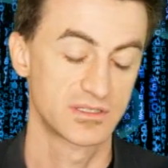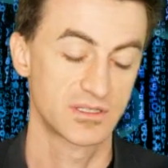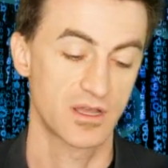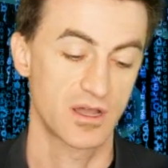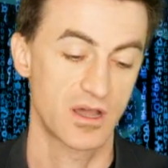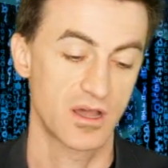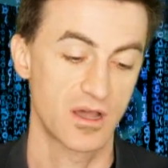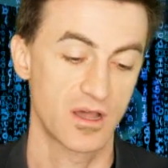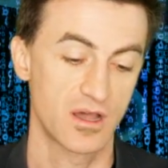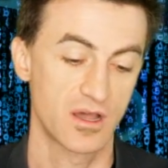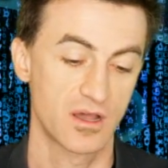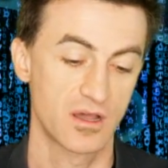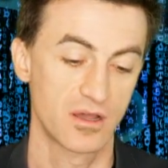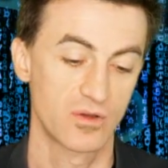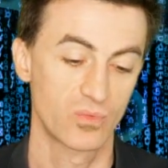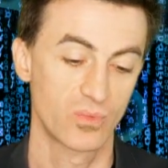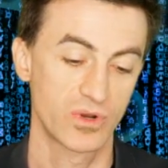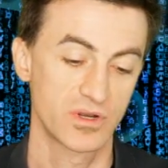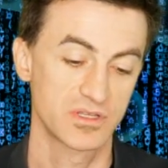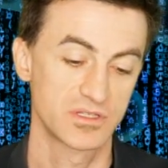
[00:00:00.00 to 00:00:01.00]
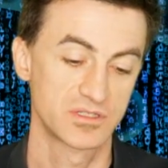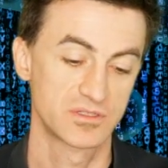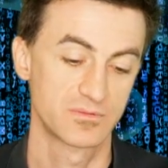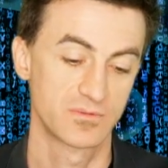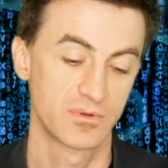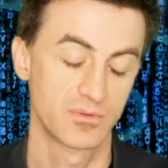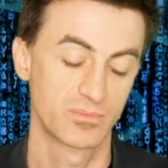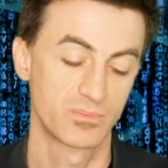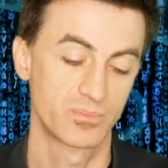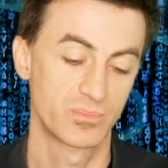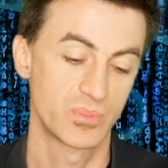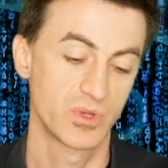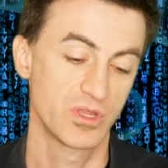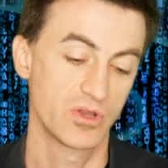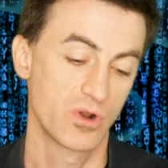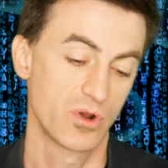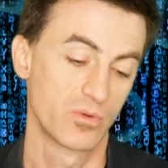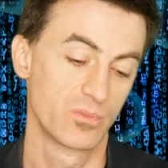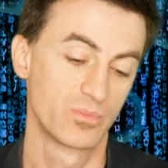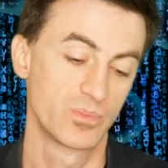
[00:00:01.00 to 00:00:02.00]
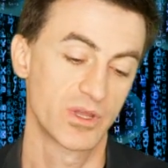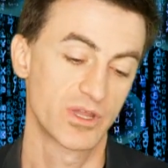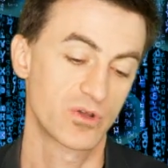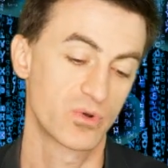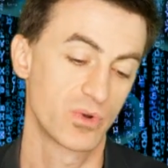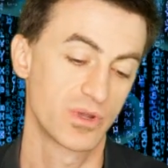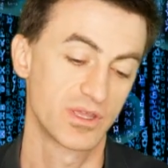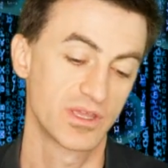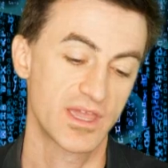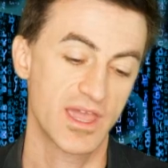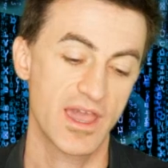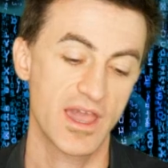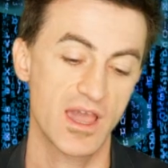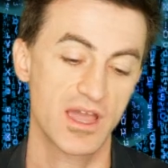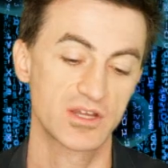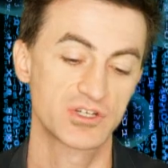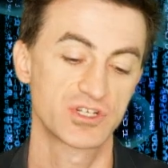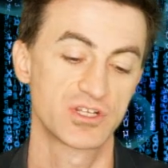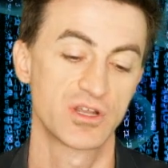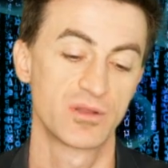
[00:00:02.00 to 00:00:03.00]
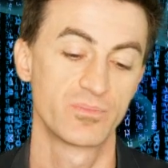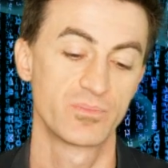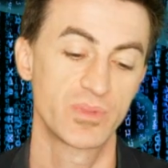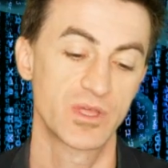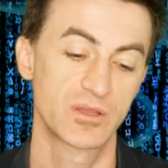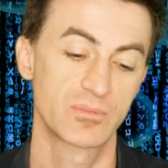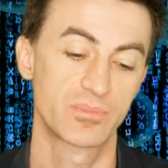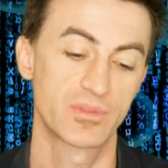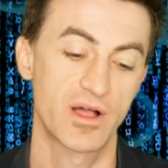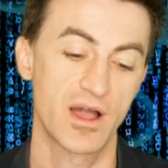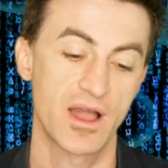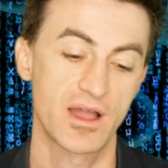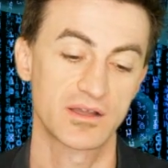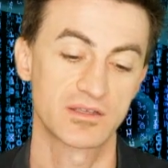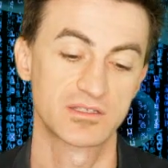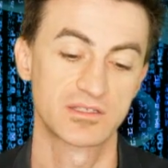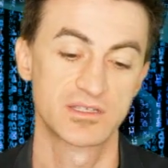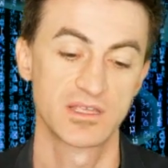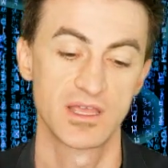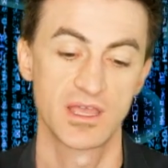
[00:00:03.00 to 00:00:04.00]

Bitcoin Cash and the big blocks?